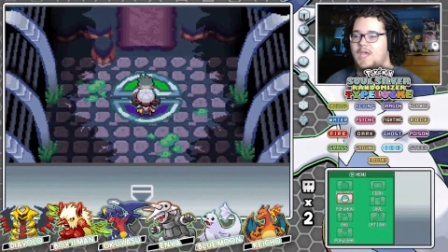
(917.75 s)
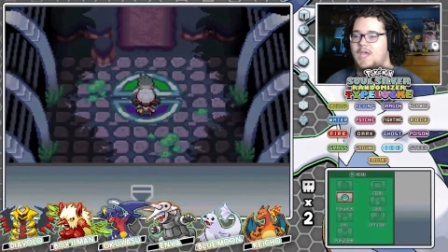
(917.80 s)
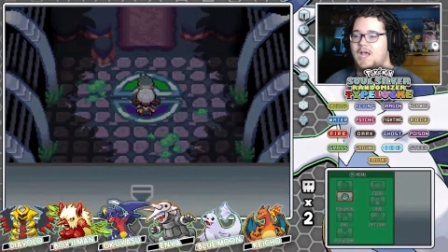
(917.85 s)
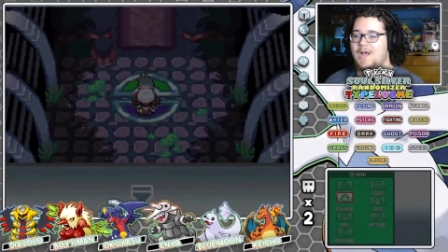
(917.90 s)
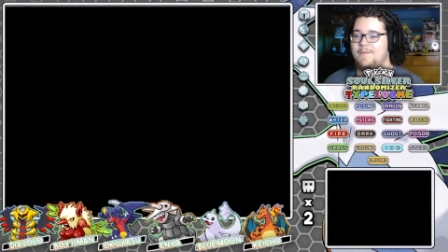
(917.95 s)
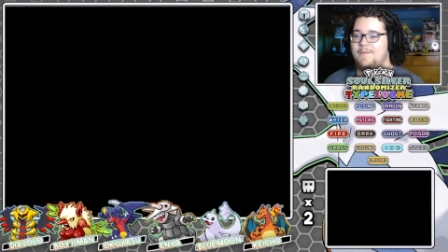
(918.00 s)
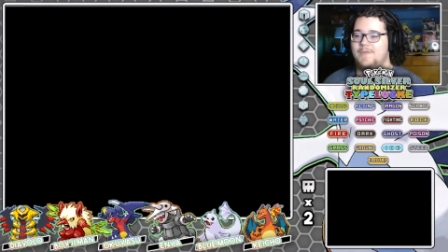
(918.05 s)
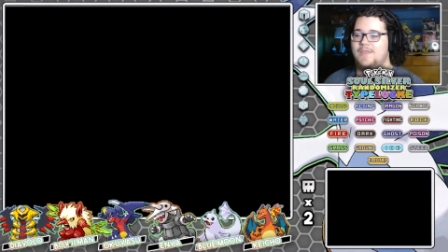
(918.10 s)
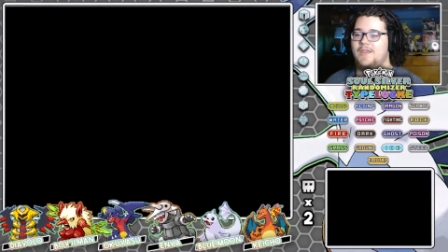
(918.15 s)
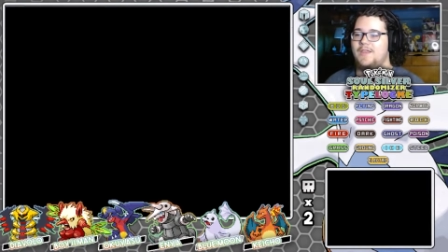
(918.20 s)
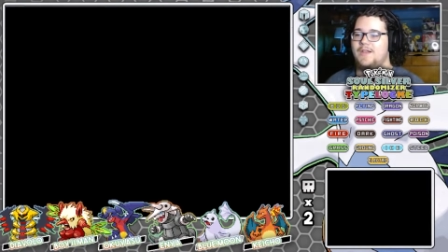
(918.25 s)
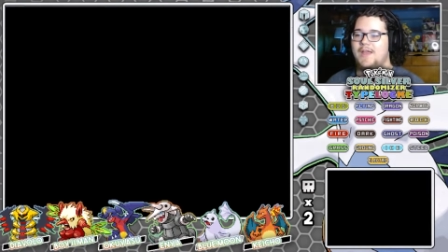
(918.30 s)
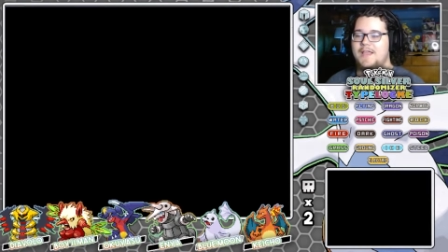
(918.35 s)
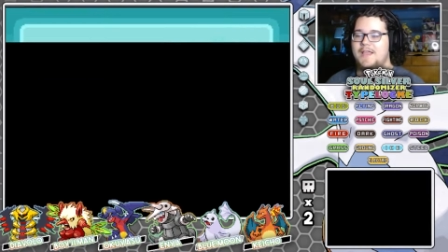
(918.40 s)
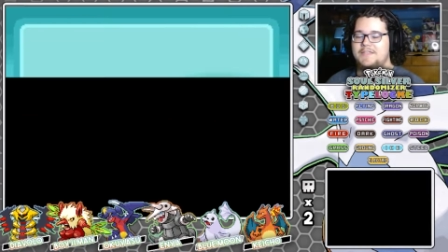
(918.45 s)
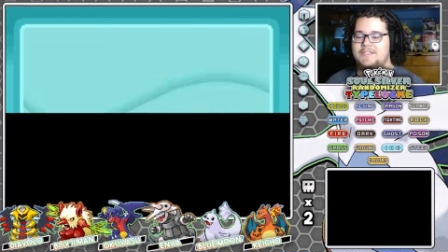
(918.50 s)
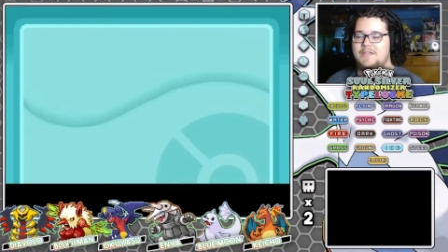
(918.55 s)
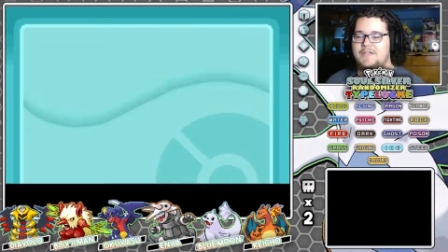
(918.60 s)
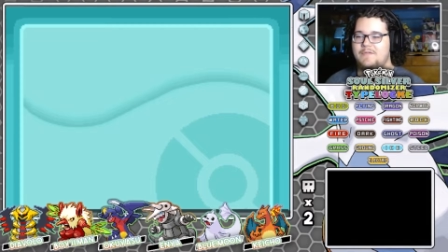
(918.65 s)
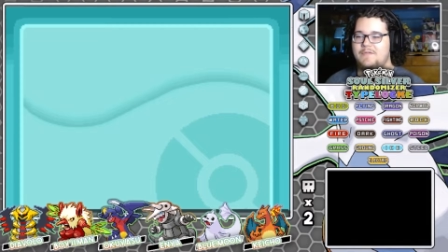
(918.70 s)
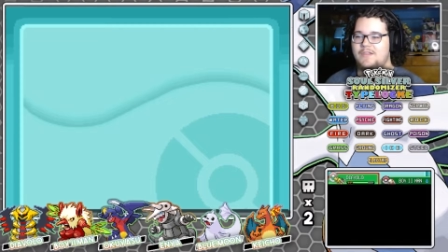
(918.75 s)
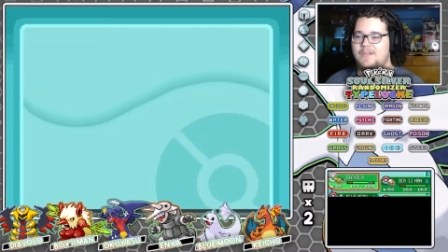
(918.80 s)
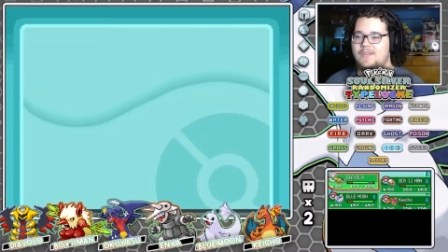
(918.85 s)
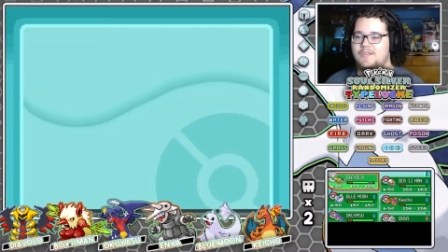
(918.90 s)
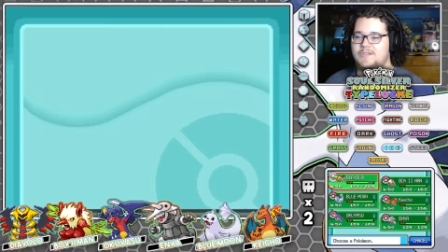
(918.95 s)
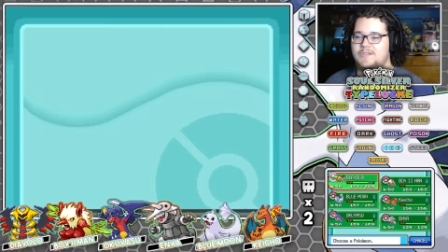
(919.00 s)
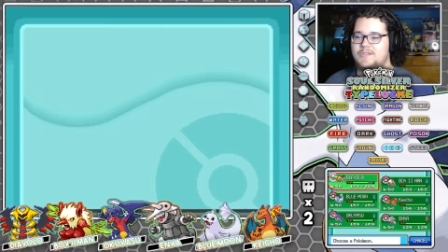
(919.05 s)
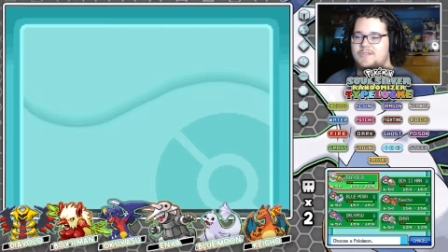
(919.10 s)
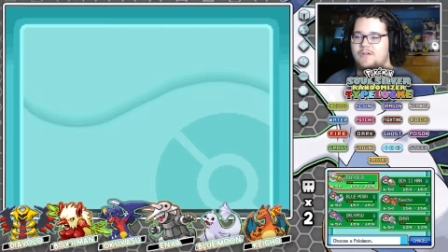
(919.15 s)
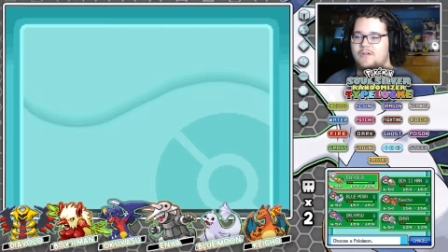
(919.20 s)
mean, the last time I did
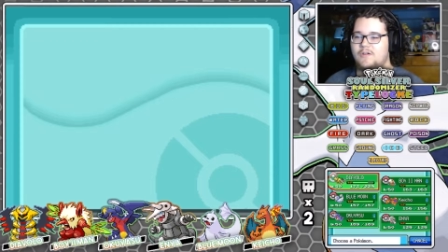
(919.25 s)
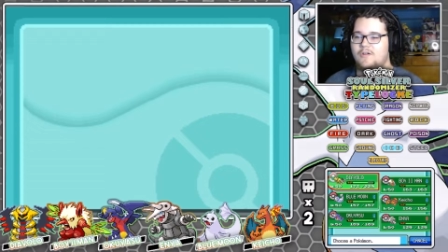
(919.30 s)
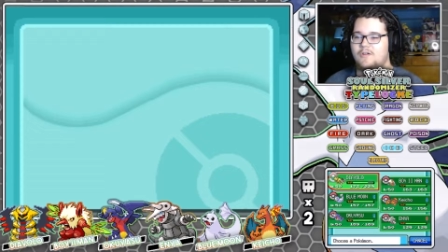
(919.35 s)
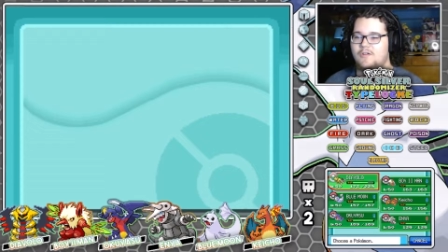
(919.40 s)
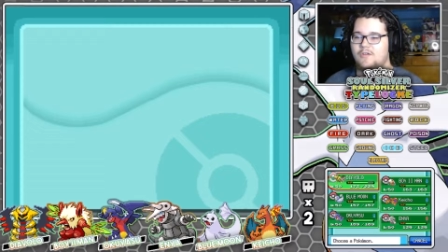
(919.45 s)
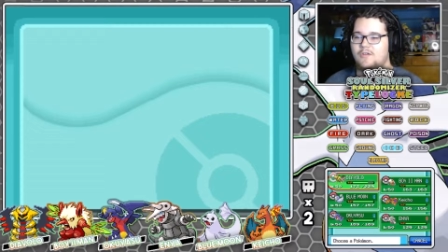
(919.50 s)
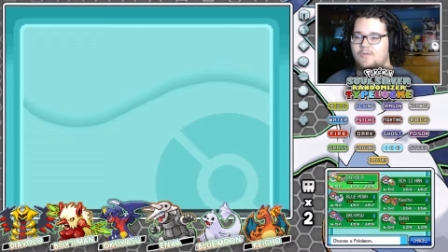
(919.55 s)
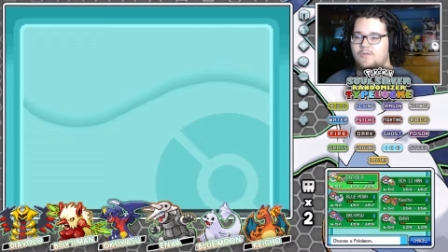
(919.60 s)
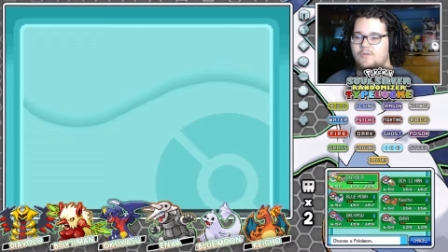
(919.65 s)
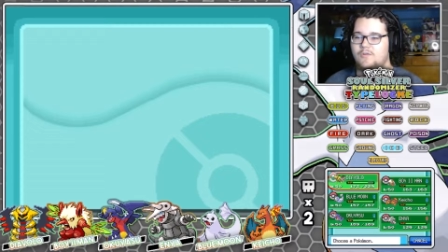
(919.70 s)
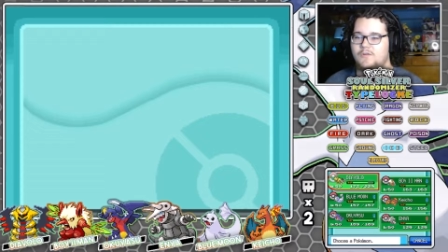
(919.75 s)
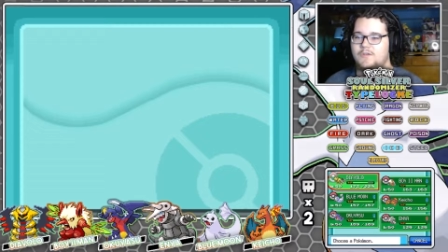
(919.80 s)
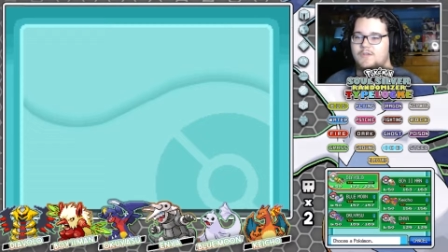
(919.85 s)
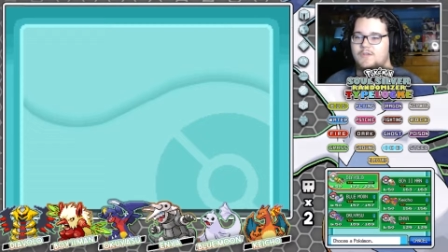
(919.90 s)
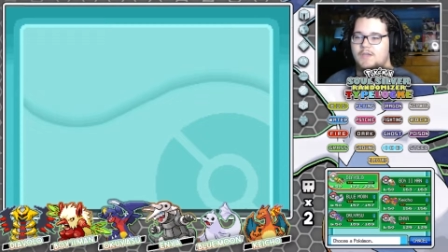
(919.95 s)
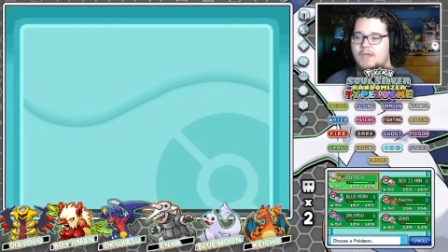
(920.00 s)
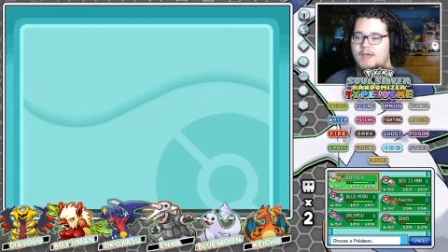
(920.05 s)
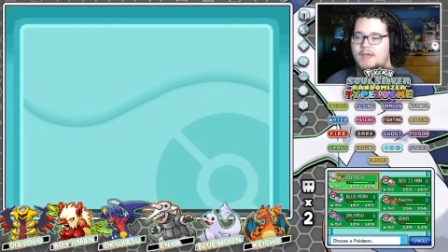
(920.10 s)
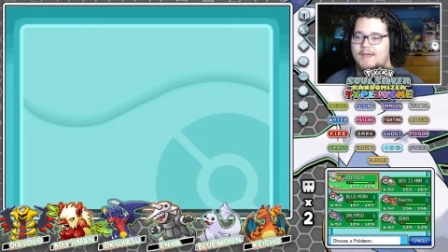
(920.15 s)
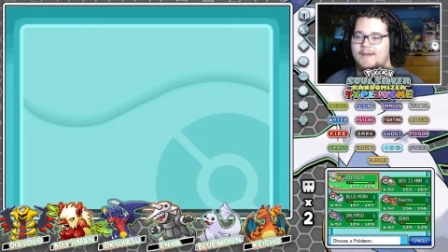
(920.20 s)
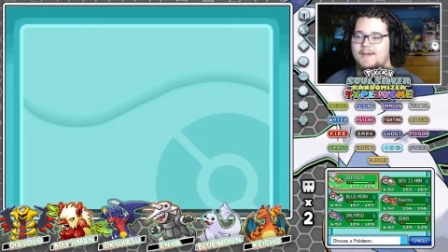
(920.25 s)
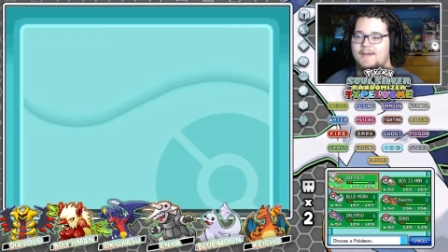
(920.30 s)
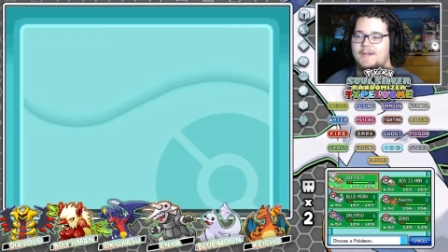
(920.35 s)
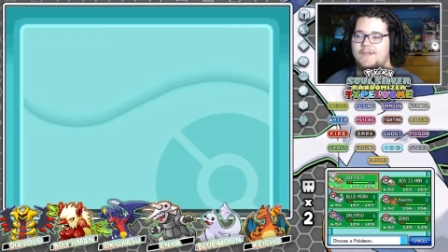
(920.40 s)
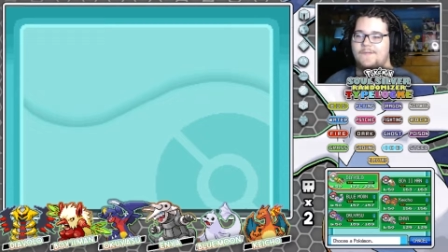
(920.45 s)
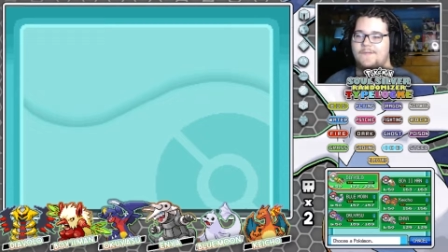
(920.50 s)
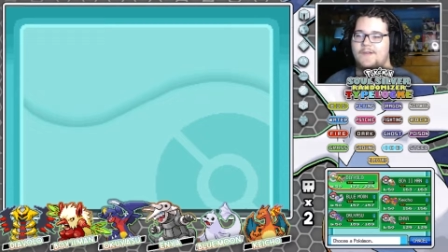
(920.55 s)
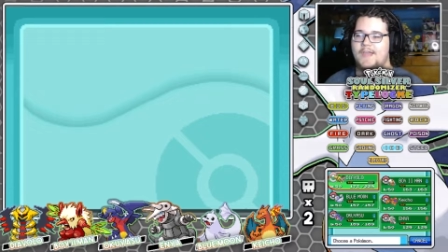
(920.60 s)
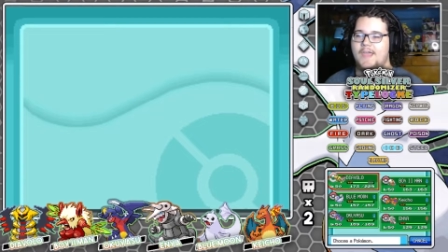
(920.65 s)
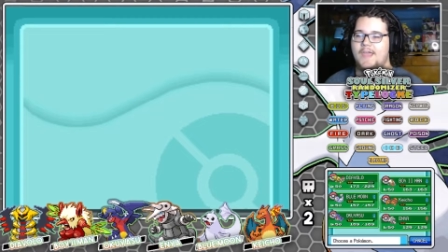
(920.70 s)
this in Heart Gold, I didn't
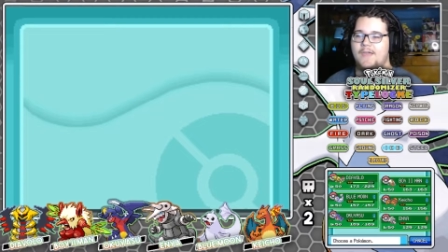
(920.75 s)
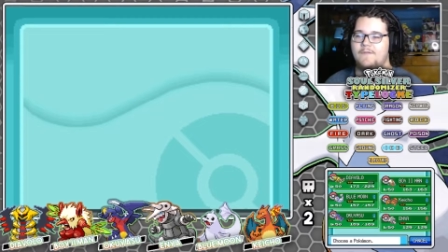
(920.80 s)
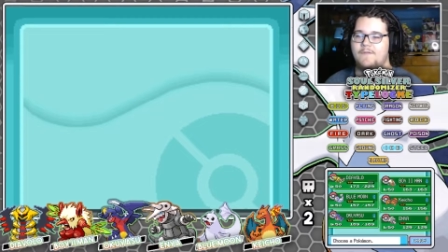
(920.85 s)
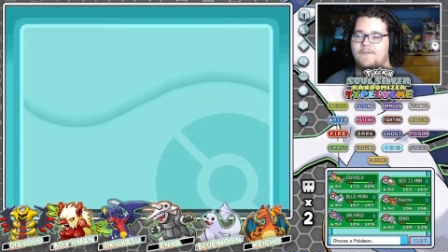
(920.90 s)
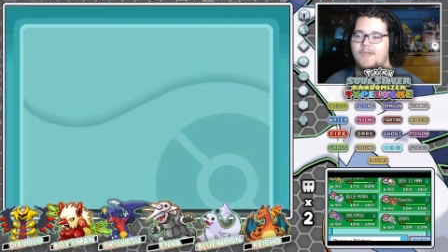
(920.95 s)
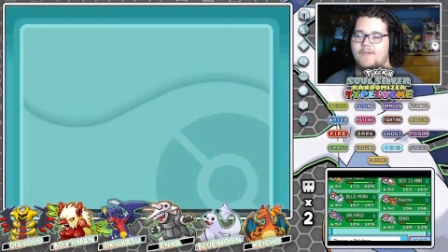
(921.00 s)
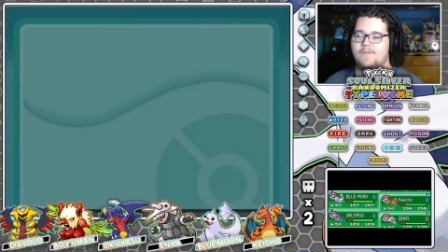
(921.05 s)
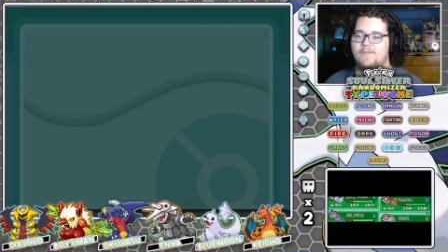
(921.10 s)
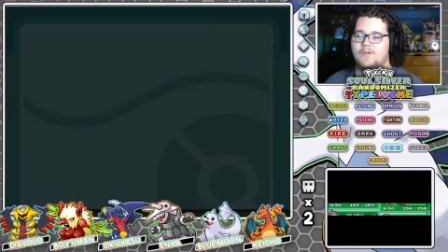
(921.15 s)
even have every